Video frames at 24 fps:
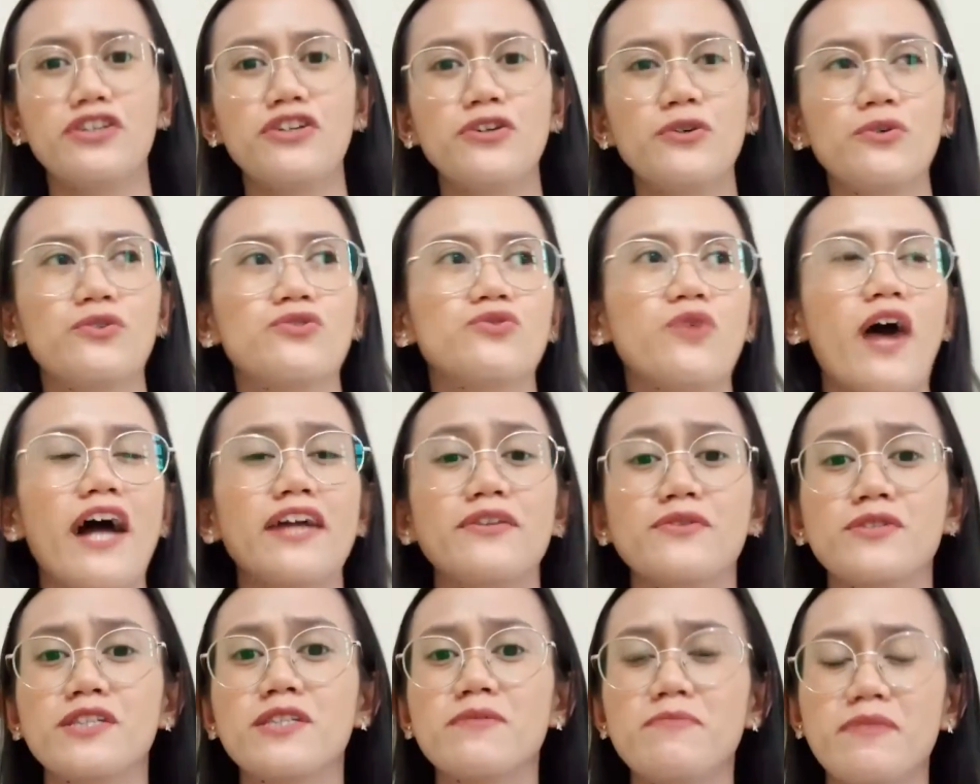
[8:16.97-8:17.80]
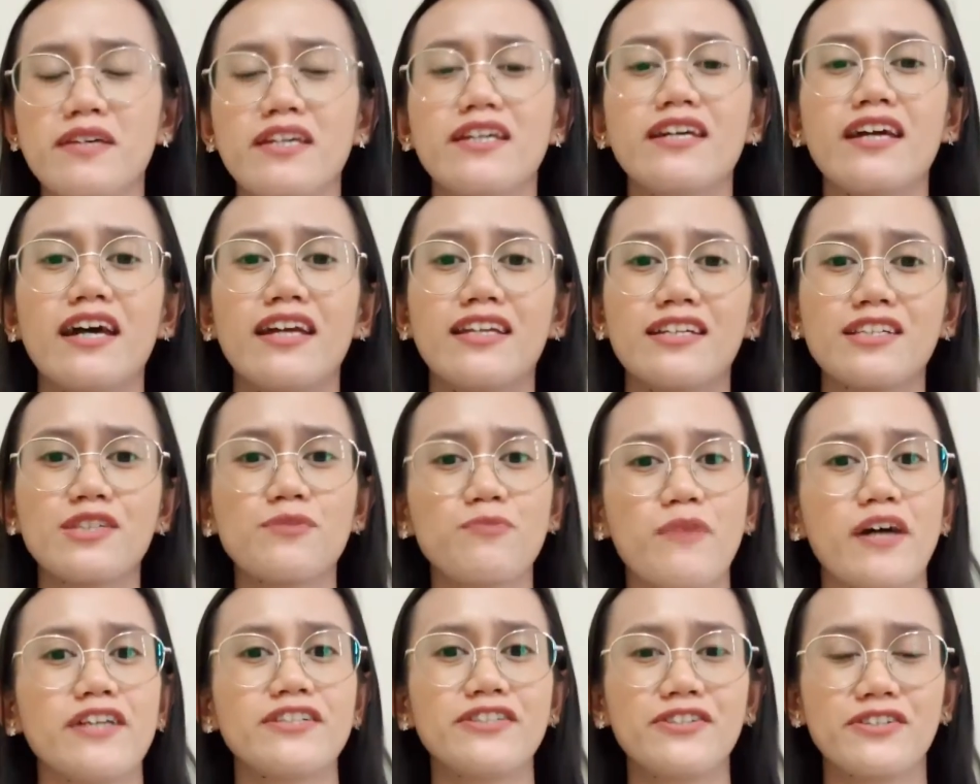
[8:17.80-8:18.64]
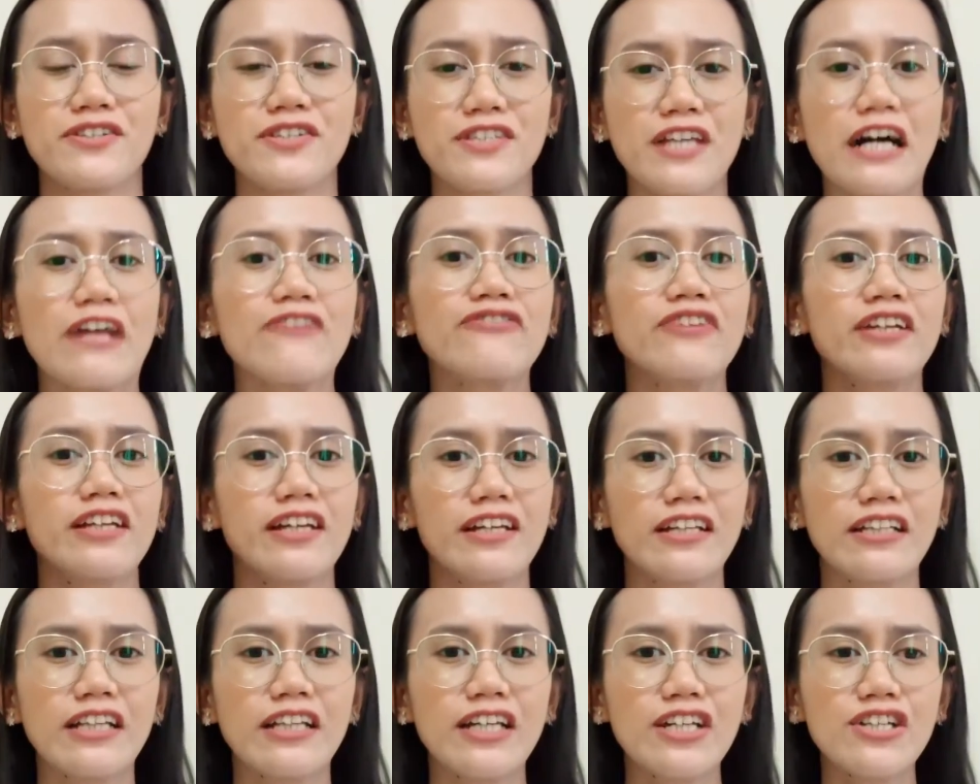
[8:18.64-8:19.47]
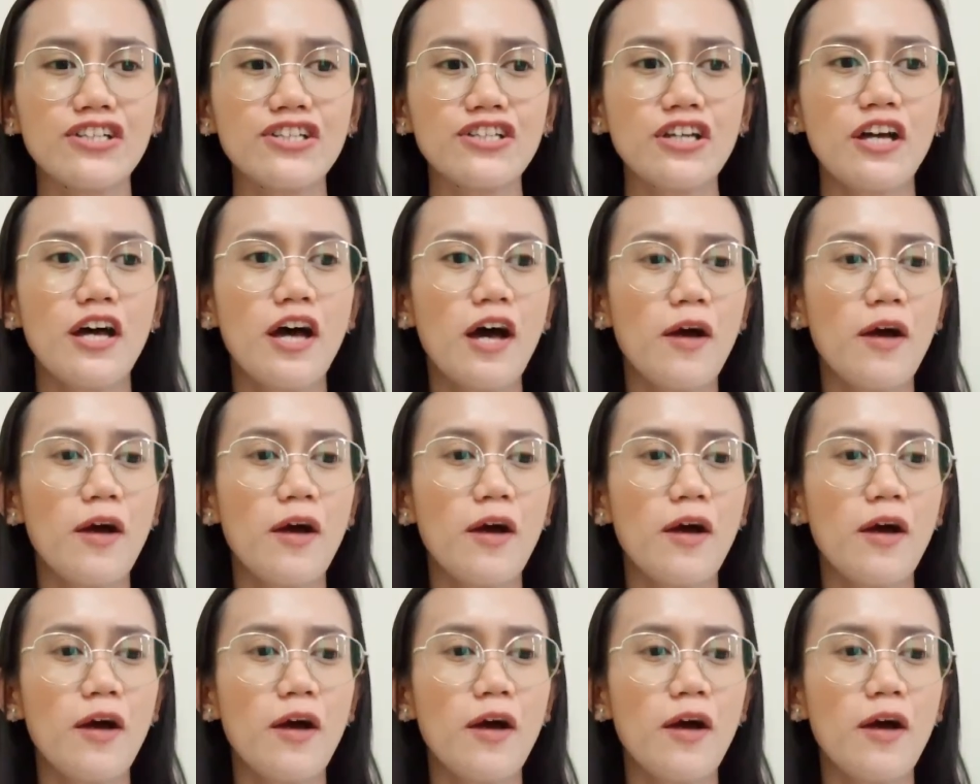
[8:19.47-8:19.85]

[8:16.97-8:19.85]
you try to speak and express yourself in English,